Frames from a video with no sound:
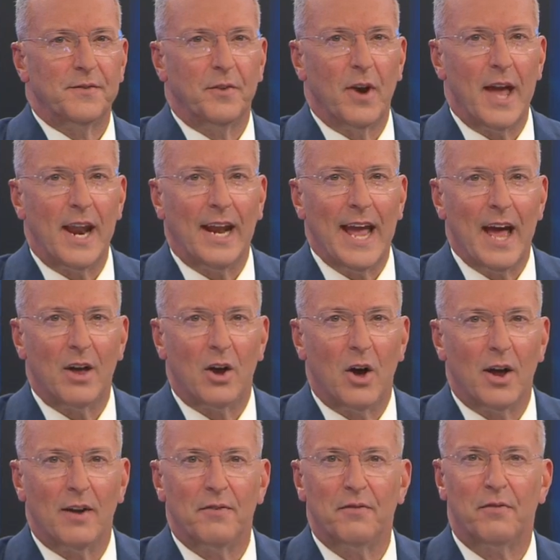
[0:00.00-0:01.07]
If you're heading
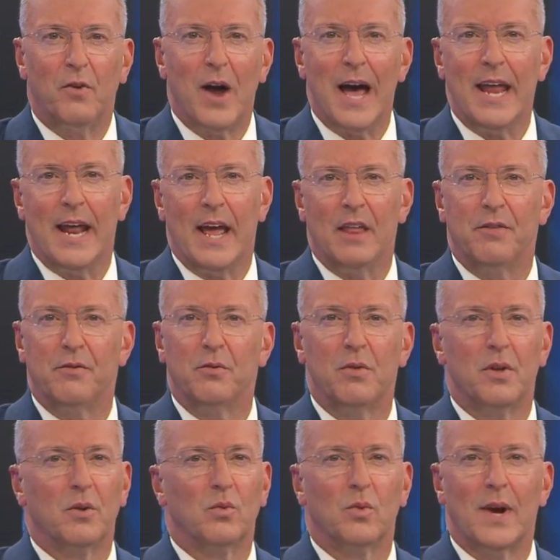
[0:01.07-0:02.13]
out on a Friday
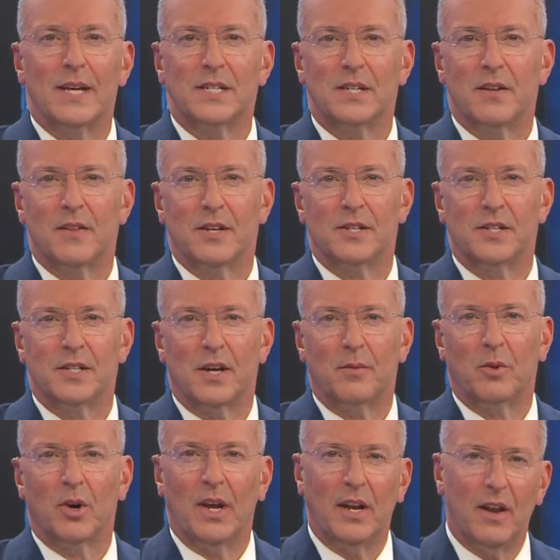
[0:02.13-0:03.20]
through the rest of the
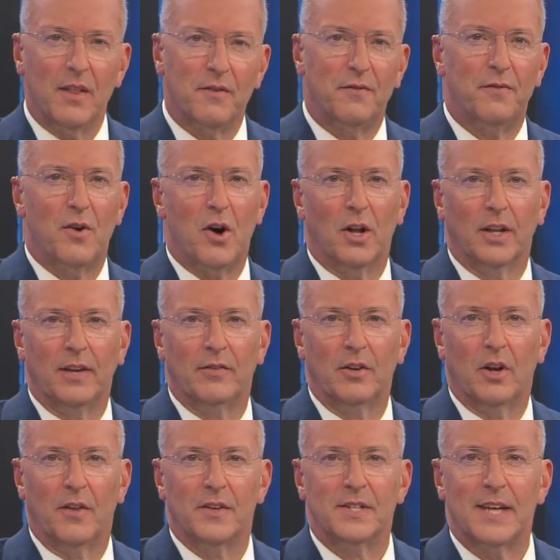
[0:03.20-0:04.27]
summer into the fall
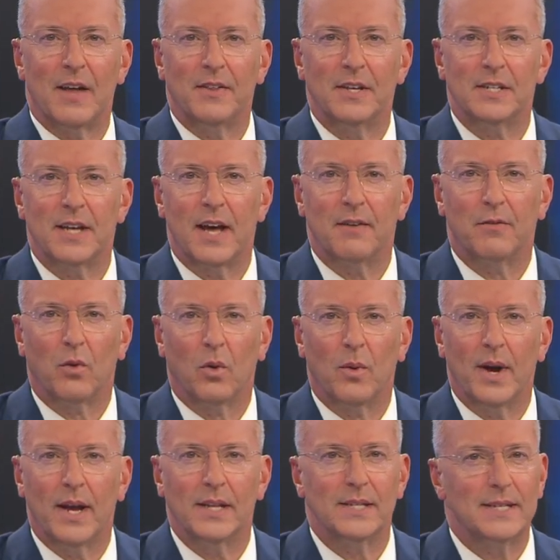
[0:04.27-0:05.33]
even on the southeast side of
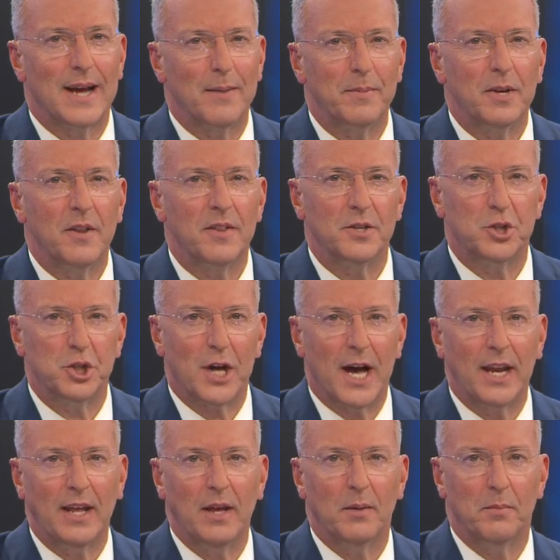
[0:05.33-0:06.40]
Fort Wayne, stop into the
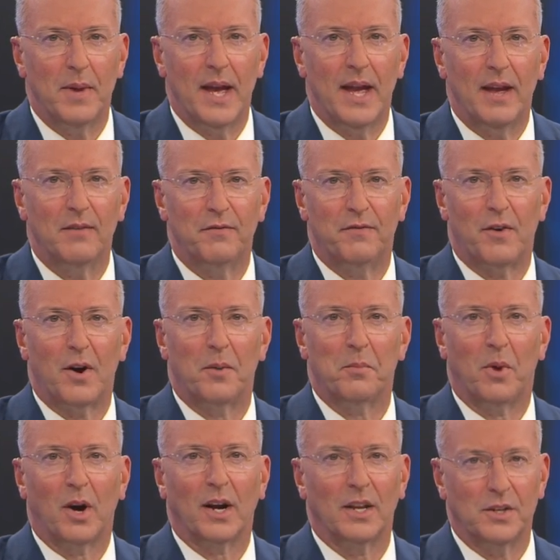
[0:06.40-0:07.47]
Johnnie Mae
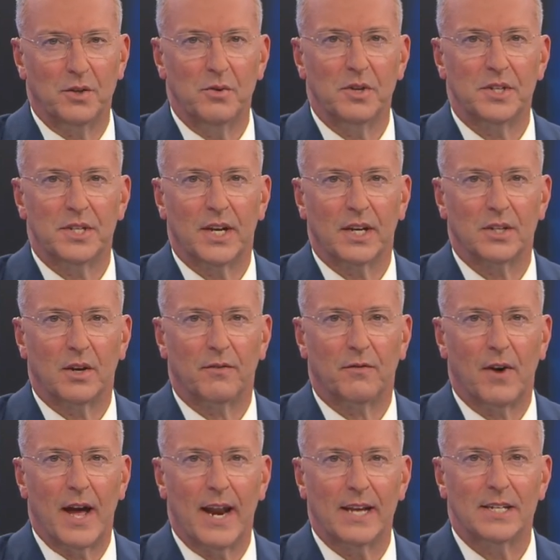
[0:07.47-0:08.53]
Farm Market 2 to 6
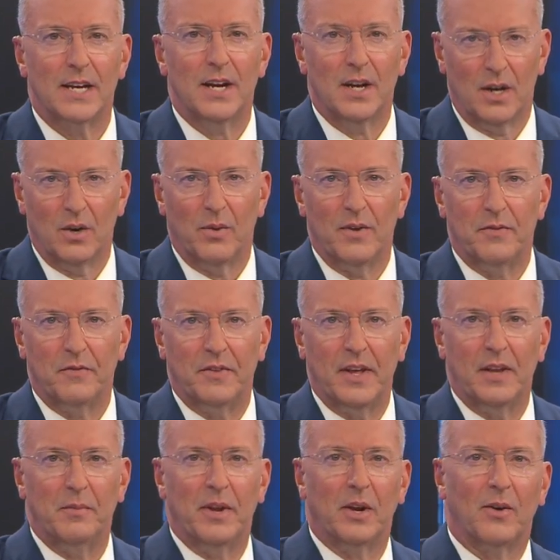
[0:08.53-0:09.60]
on Fridays. WANE
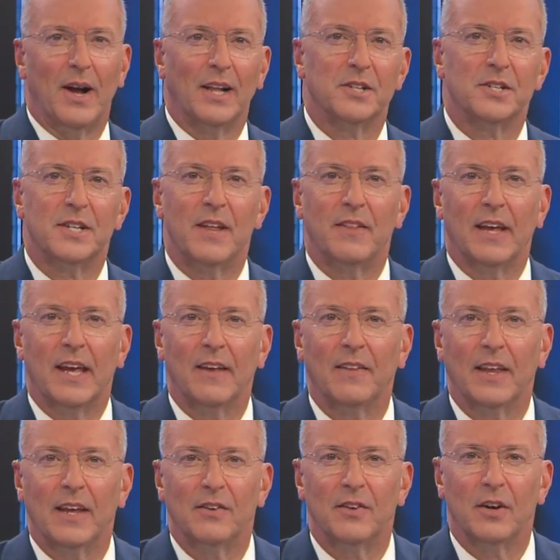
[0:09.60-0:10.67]
15 meteorologist Nathan
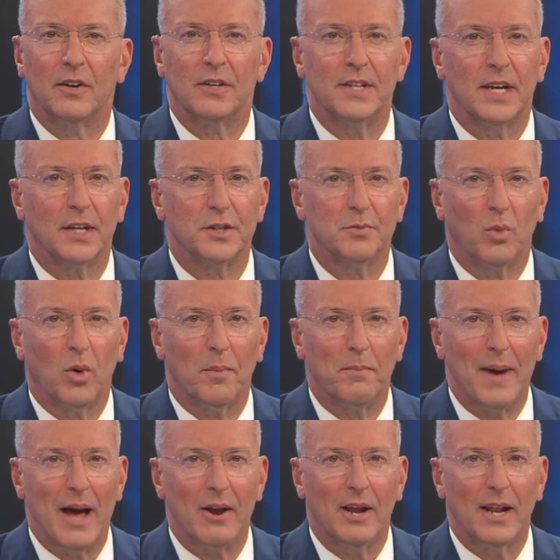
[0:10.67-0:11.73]
Gidley is here to tell us more
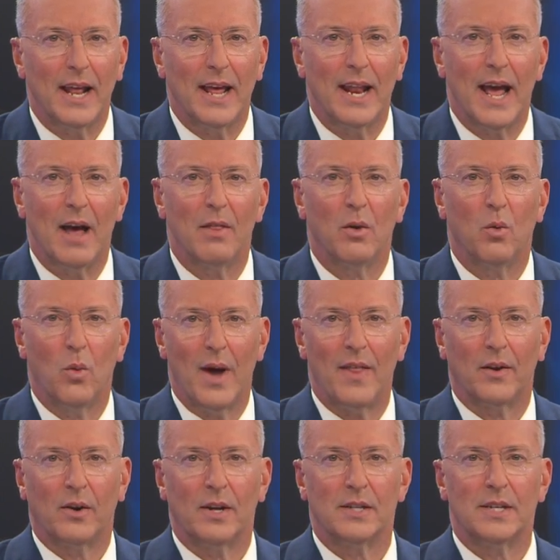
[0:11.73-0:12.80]
about it and how the
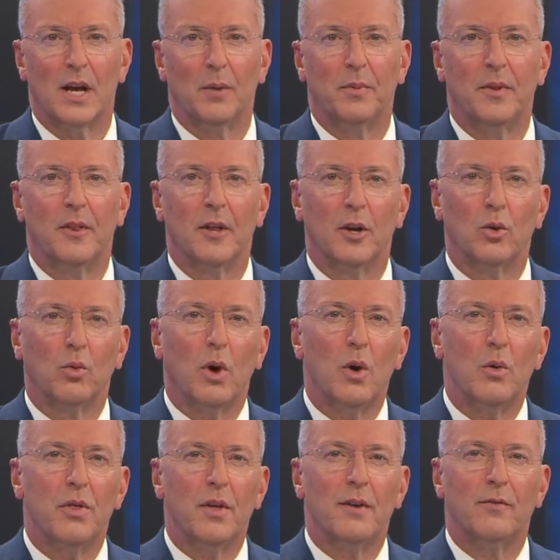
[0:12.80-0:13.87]
weather is helping the
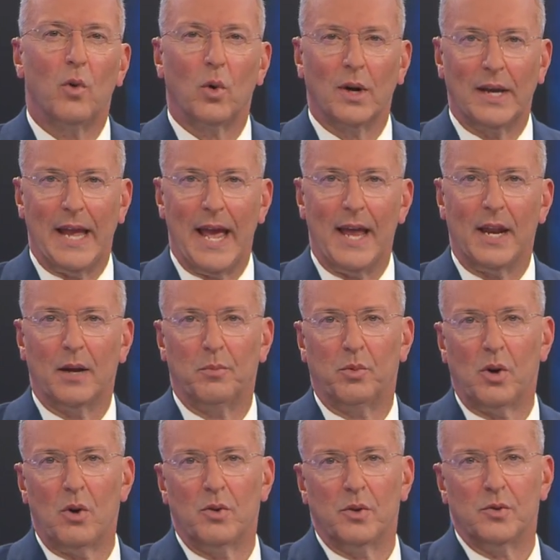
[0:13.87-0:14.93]
growth of
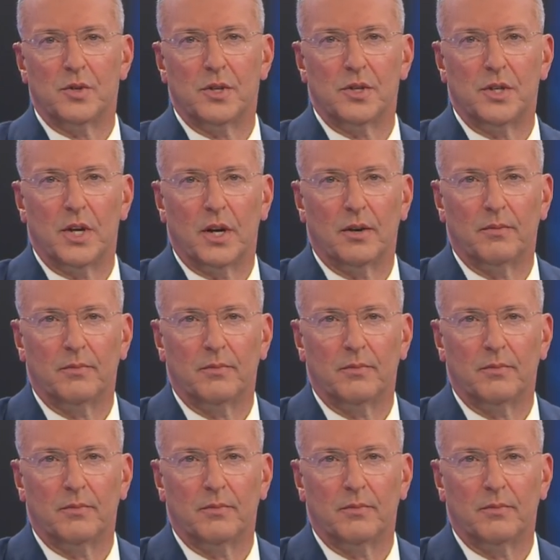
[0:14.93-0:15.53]
organic produce this year.